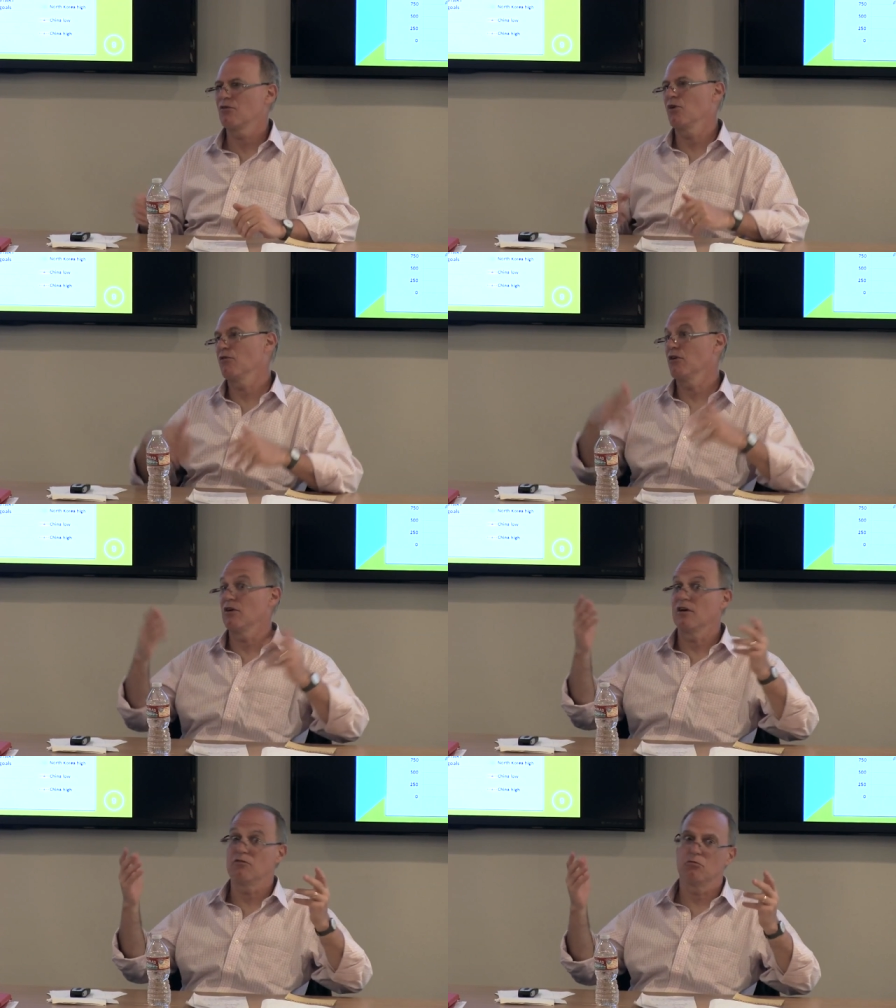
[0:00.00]
whatever
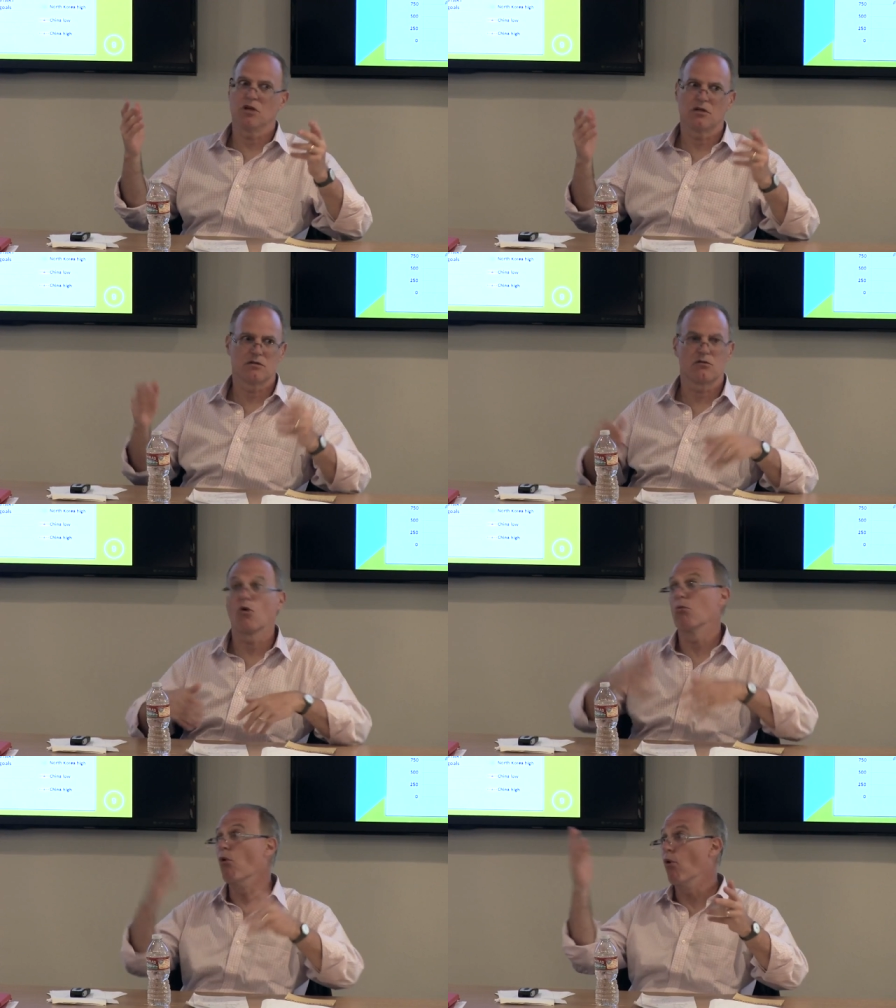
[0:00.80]
enough means,
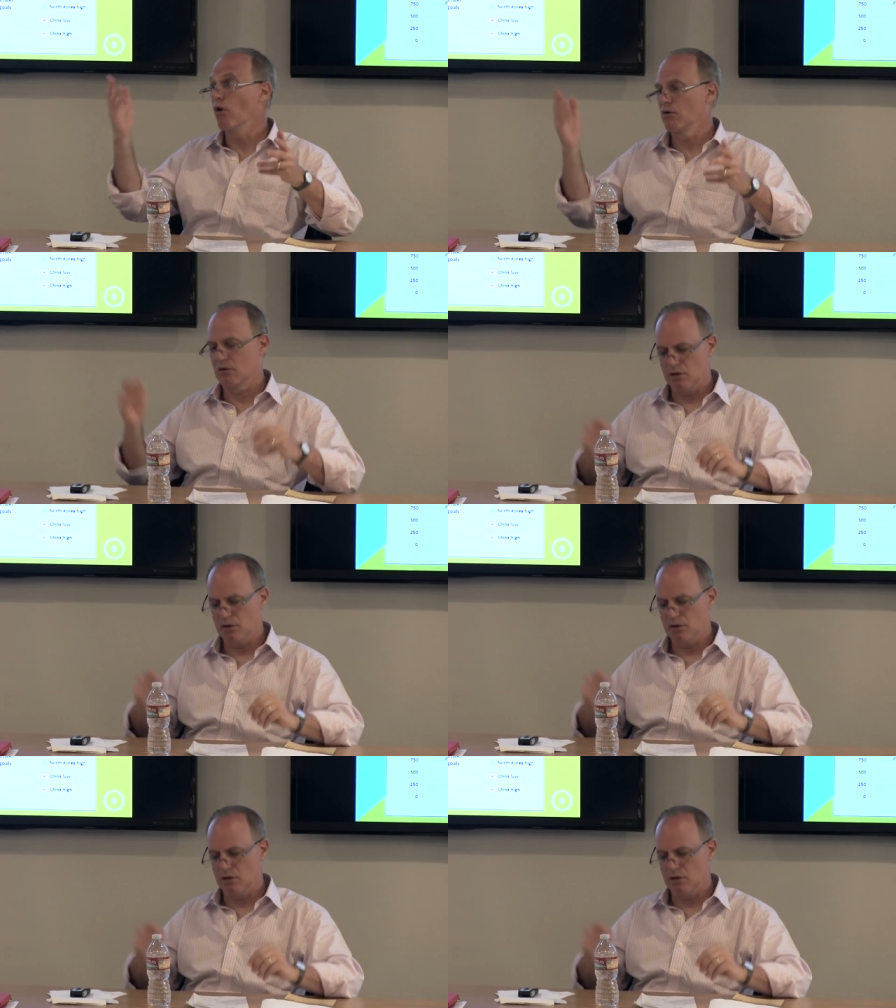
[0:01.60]
or more.